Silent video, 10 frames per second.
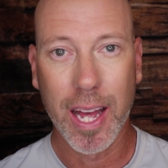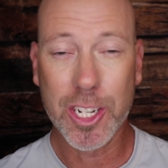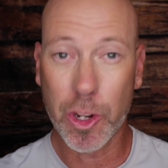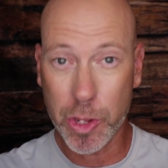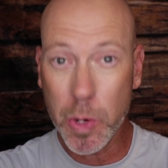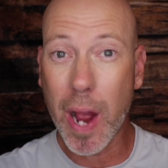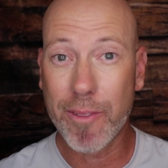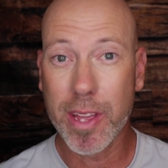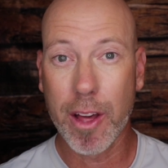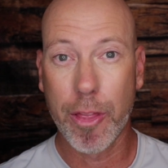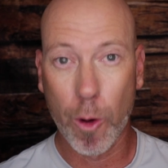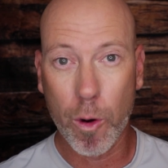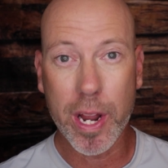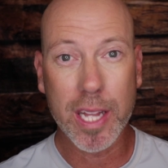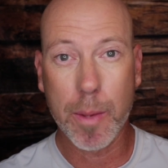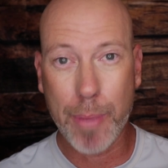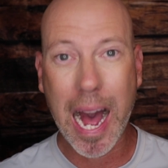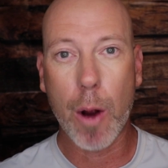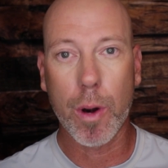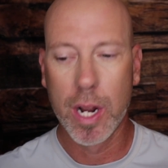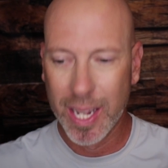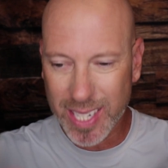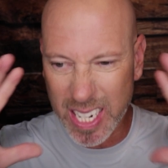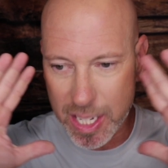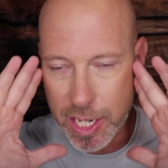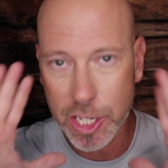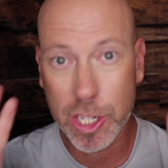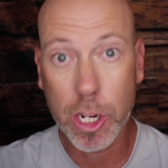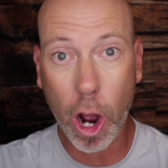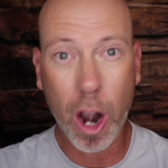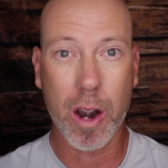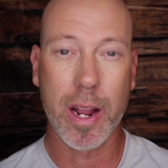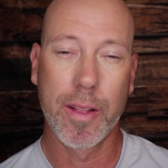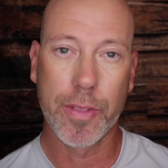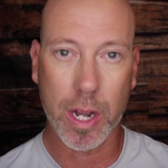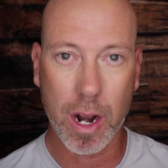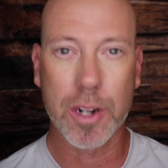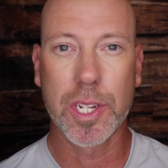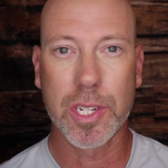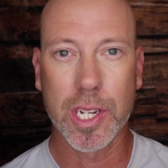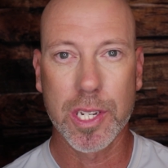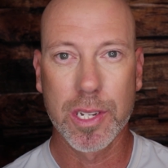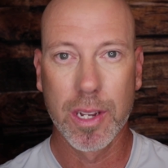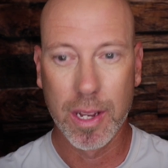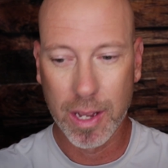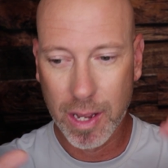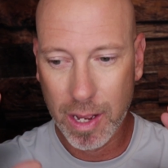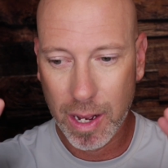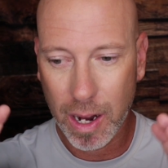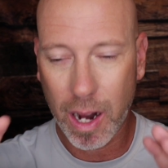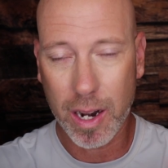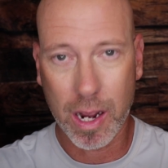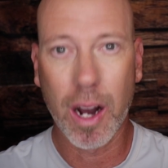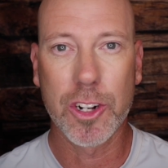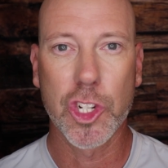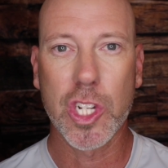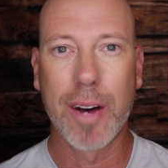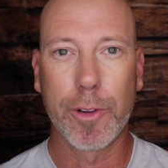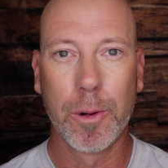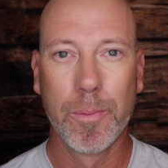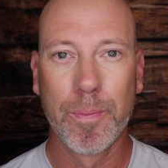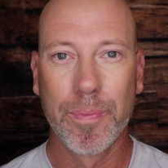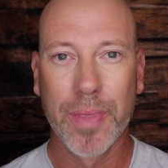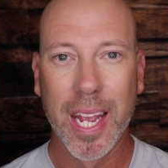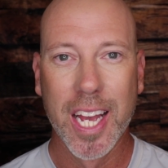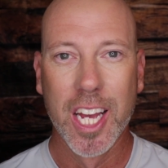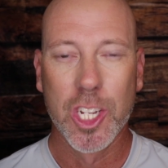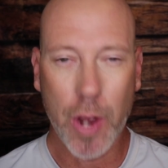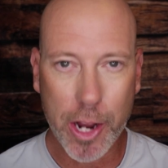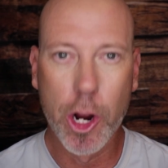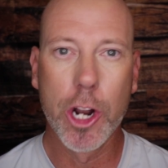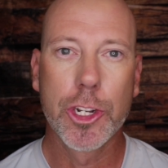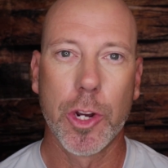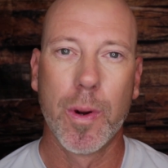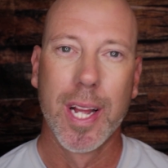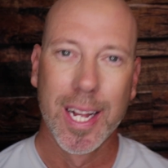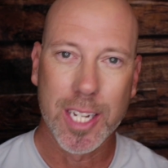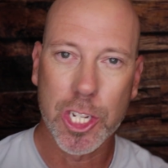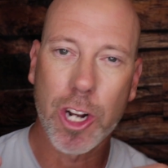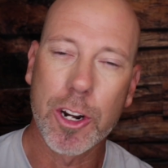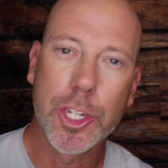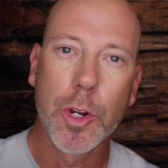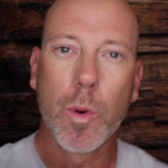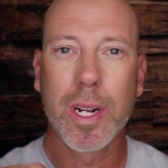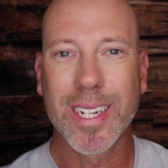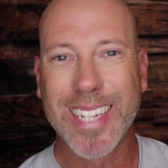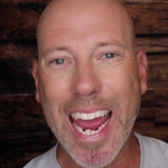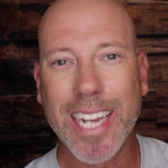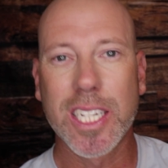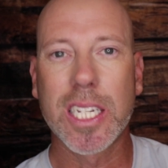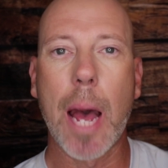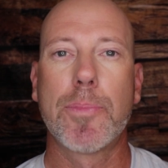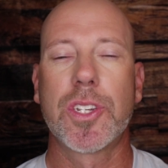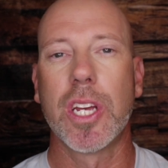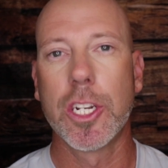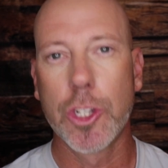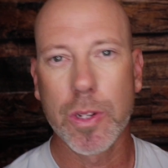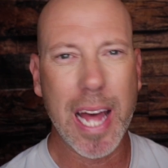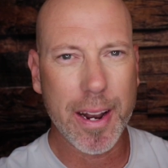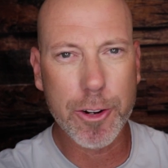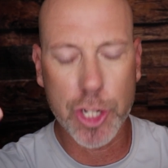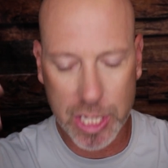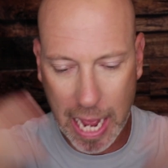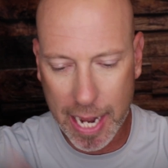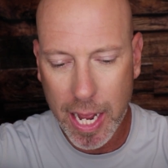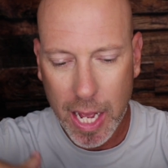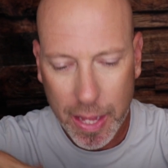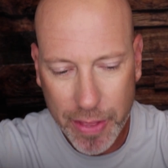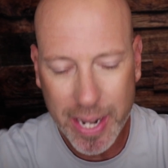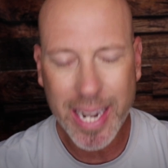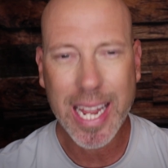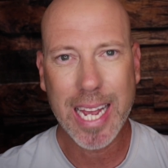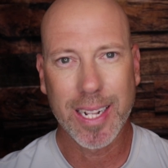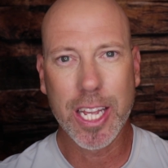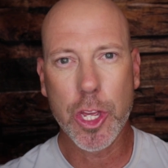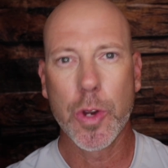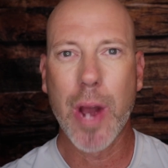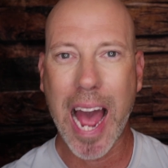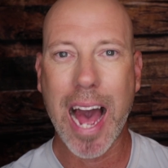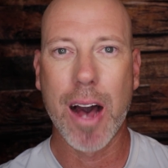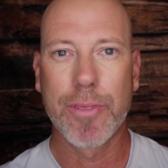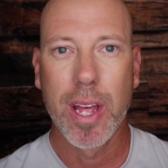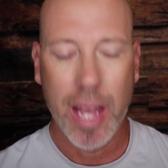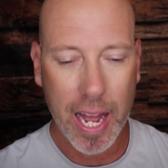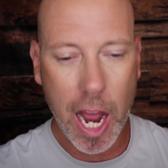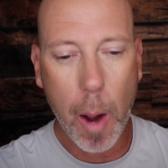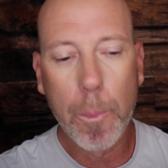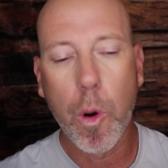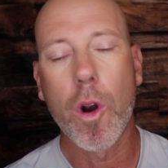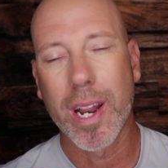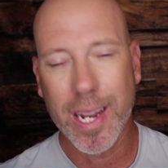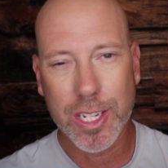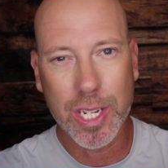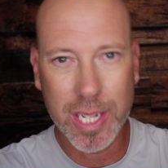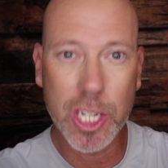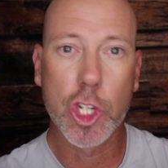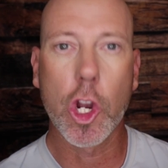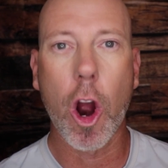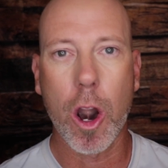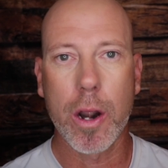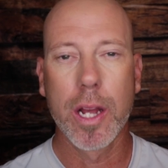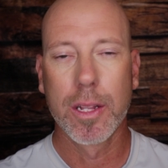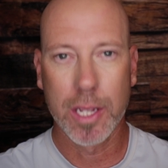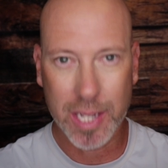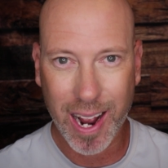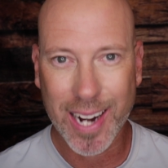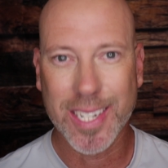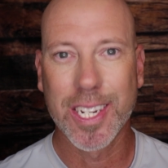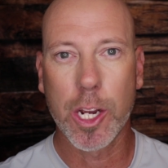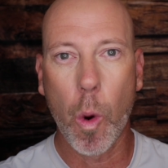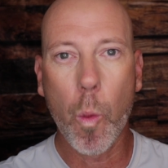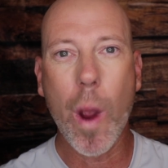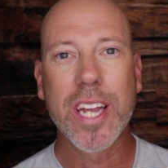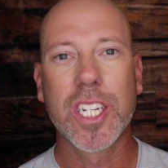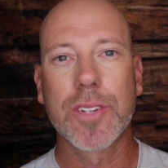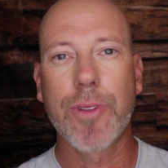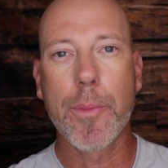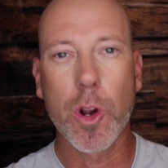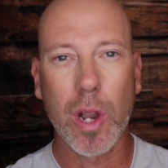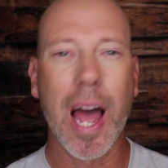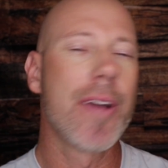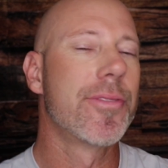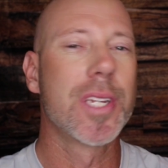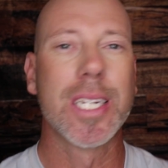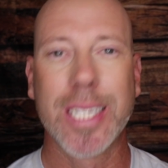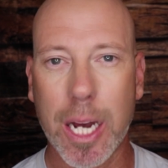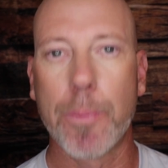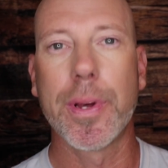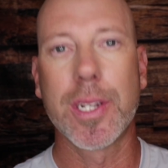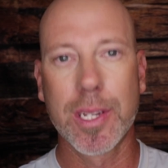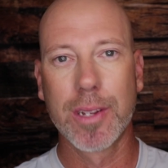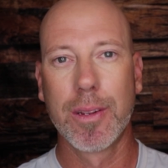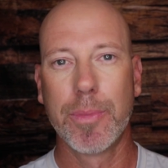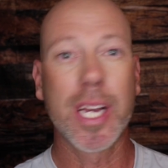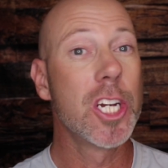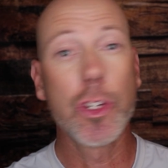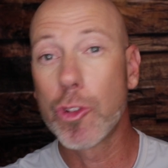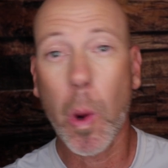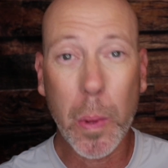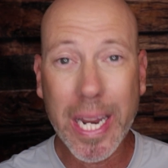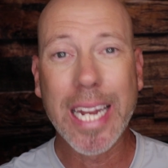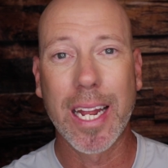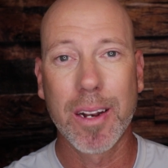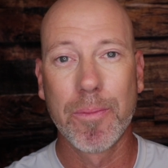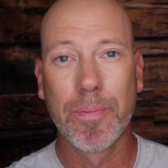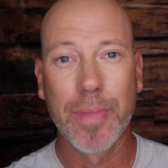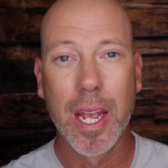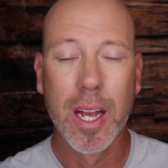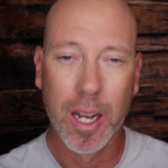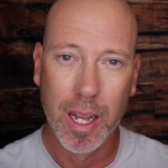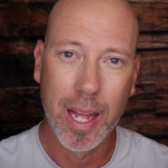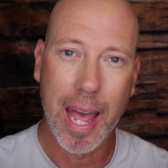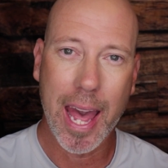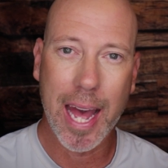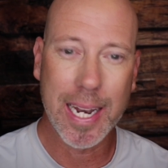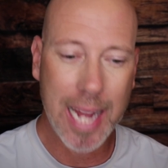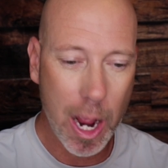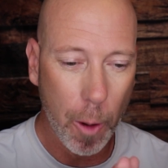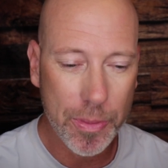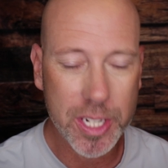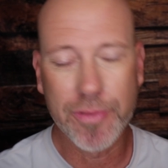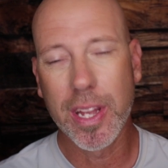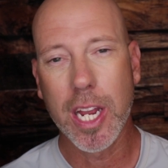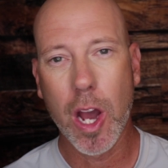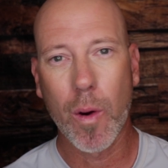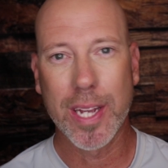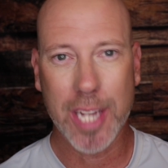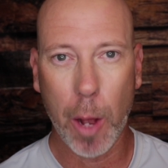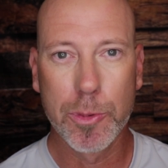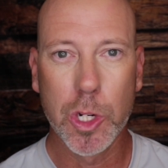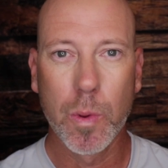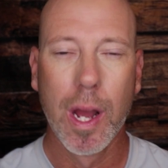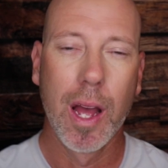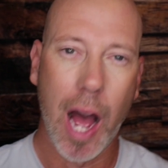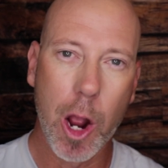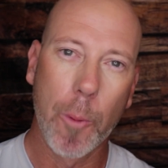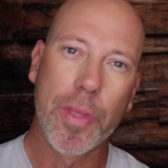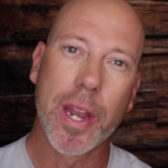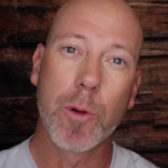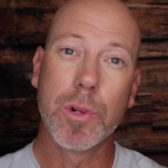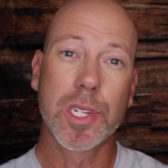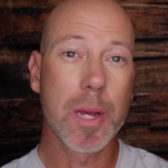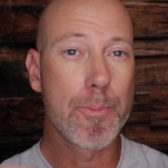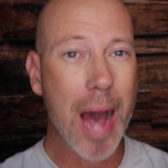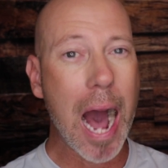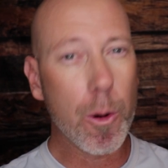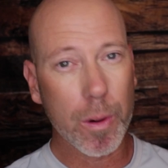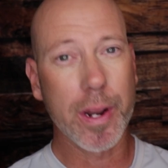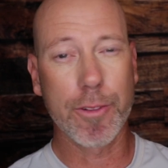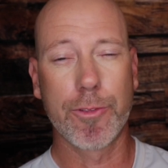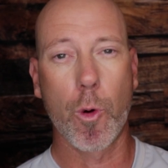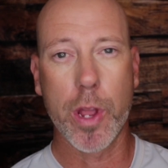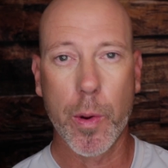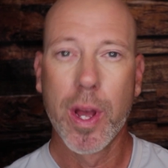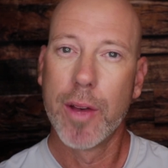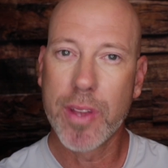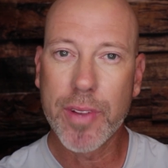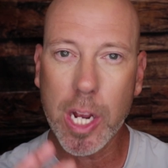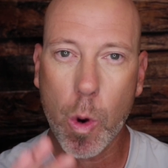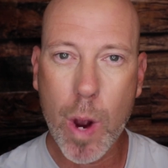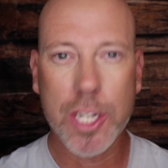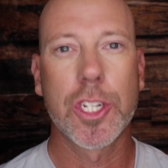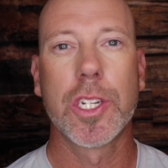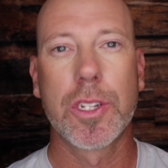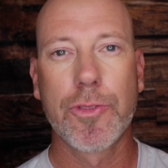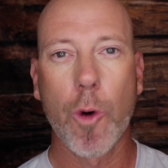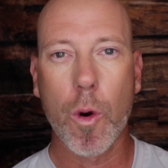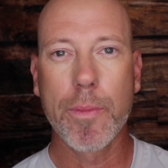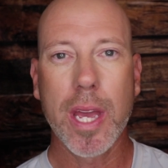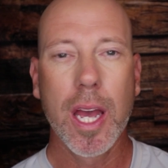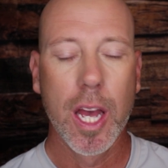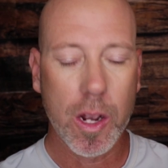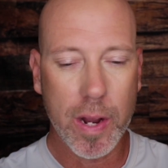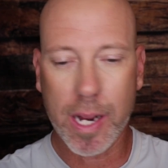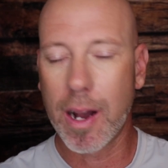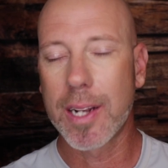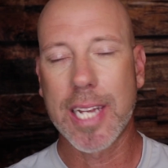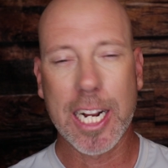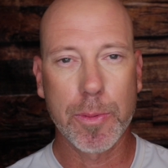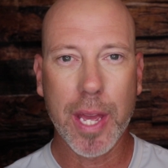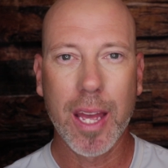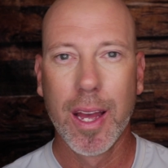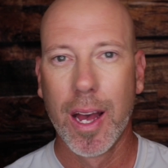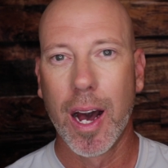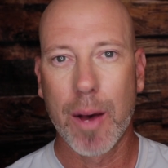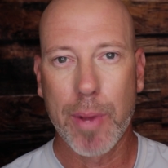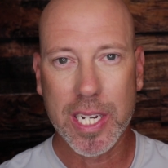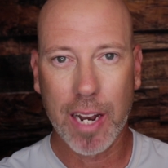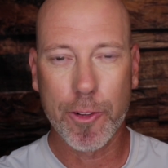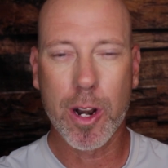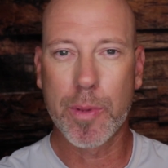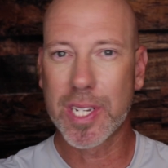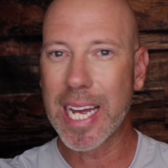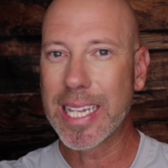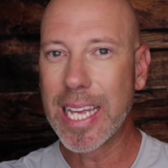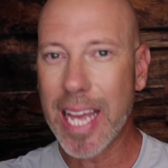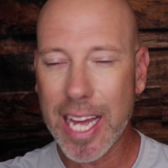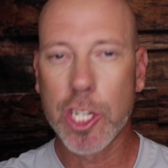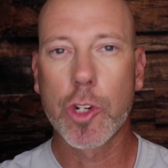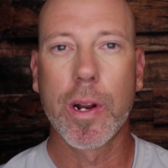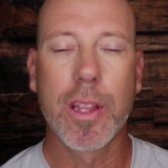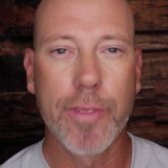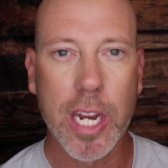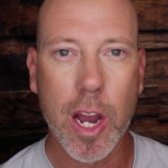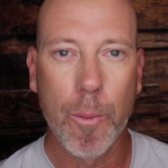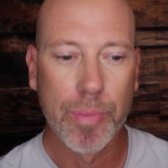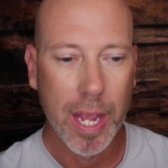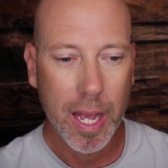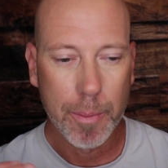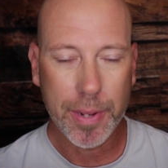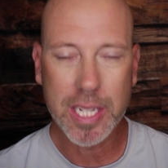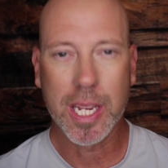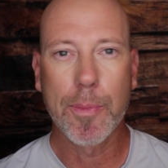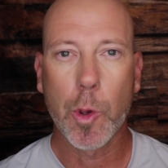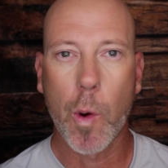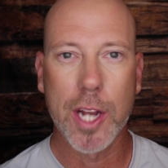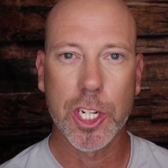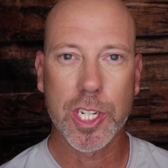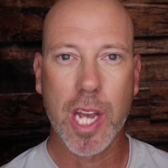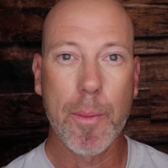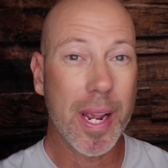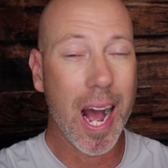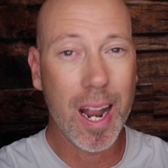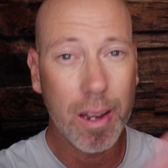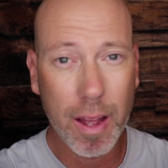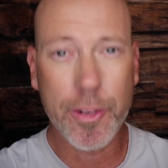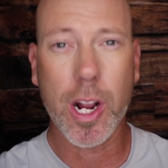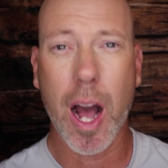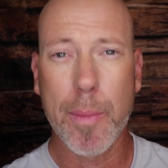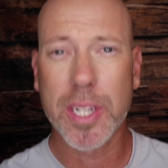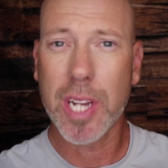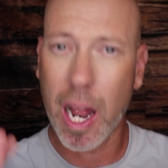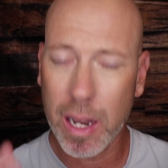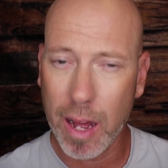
And so you have the authority and the power to discard the narcissist on a conscious level. So I encourage you to start to Take steps and do that. Understand the need that you have and how important it is to discard the toxic waste from your life to dump it because you don't need it. And I hope this video has helped you. I hope that it was empowering for you. If you have any questions for me, go ahead and contact me. Uh, my telephone number is at the end screen of the video. Please keep the questions coming. I love your comments. I